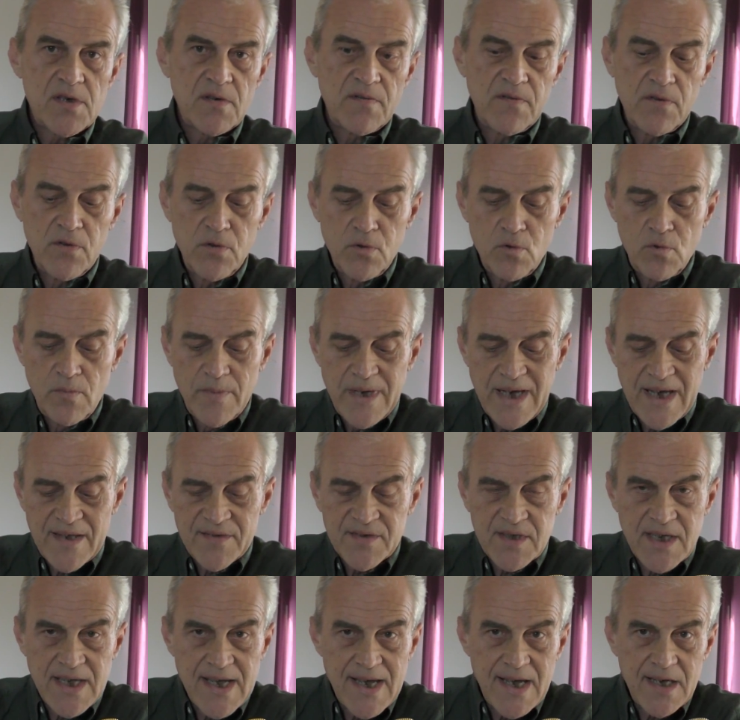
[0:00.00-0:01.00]
of a new
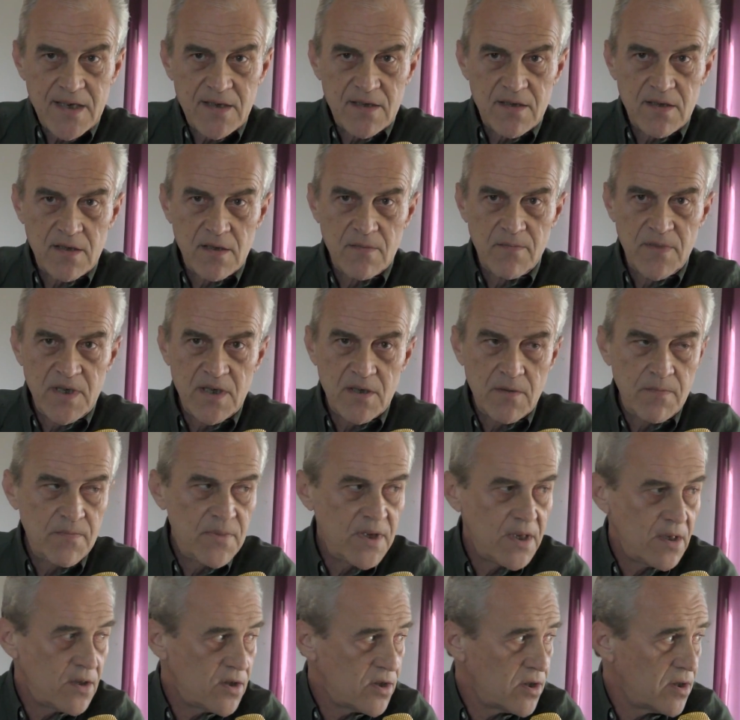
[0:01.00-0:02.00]
mankind in a bigger
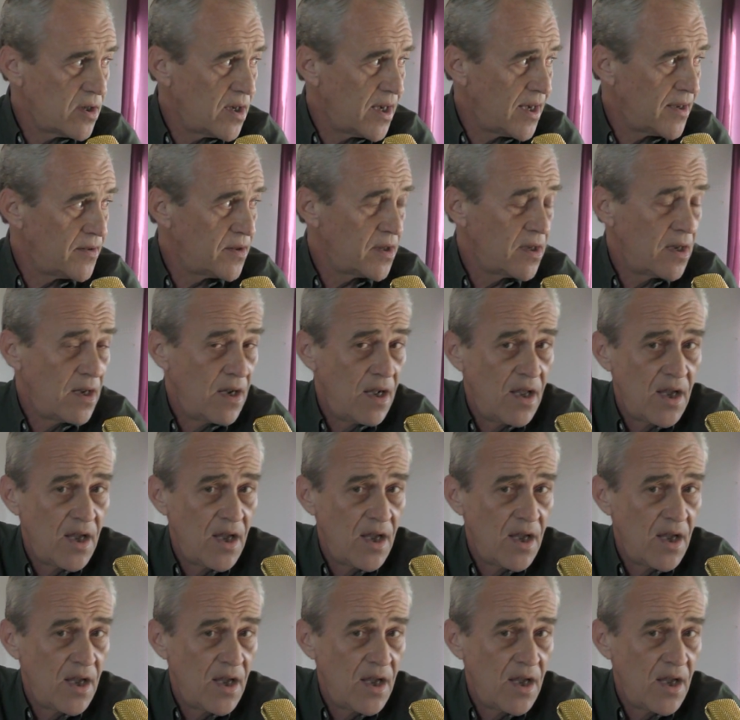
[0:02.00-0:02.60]
picture, and